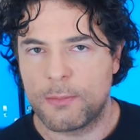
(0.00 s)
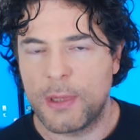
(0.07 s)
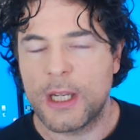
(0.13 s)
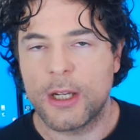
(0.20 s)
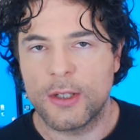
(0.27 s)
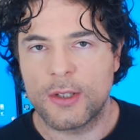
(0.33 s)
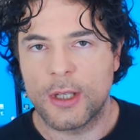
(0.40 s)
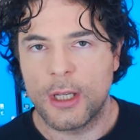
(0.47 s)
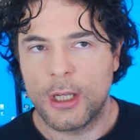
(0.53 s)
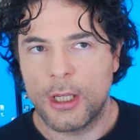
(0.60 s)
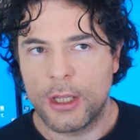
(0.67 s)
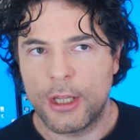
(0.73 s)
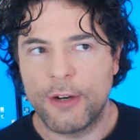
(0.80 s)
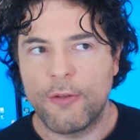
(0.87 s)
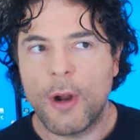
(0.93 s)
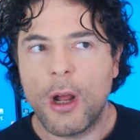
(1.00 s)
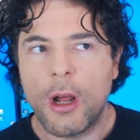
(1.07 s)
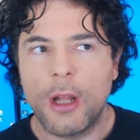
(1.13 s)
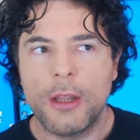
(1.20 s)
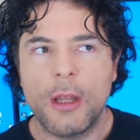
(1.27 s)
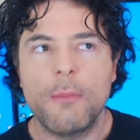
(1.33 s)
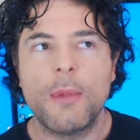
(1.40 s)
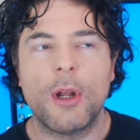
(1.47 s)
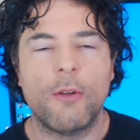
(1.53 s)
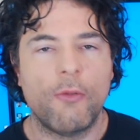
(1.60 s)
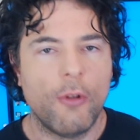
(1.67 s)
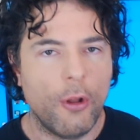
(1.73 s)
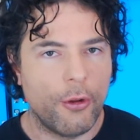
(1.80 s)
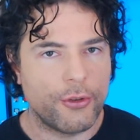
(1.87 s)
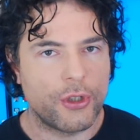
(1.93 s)
Because there are a number of
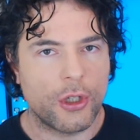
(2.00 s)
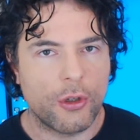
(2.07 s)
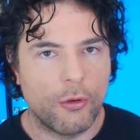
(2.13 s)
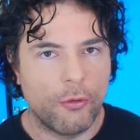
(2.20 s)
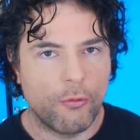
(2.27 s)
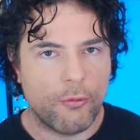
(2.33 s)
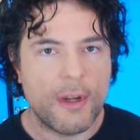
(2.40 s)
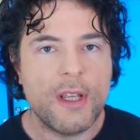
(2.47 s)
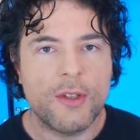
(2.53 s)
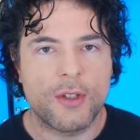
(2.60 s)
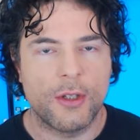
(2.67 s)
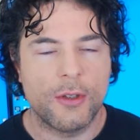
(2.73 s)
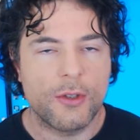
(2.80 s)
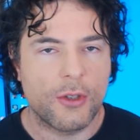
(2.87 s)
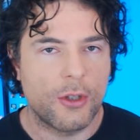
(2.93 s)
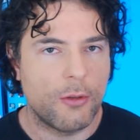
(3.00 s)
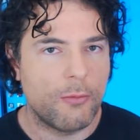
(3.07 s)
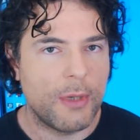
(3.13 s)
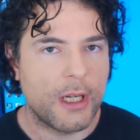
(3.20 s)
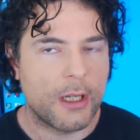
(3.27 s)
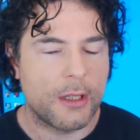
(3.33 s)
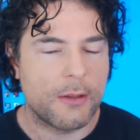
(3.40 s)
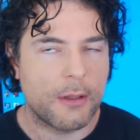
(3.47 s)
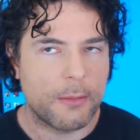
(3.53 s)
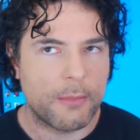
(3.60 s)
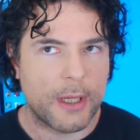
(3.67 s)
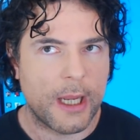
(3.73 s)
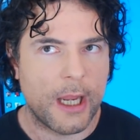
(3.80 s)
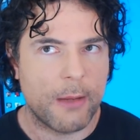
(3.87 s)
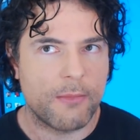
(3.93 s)
logical reasons that we can
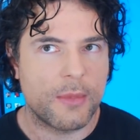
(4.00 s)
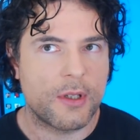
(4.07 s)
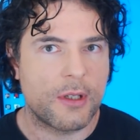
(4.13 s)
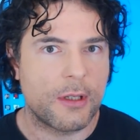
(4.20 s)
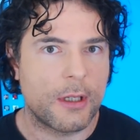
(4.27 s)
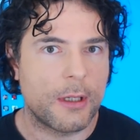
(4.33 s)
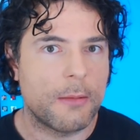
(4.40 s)
perhaps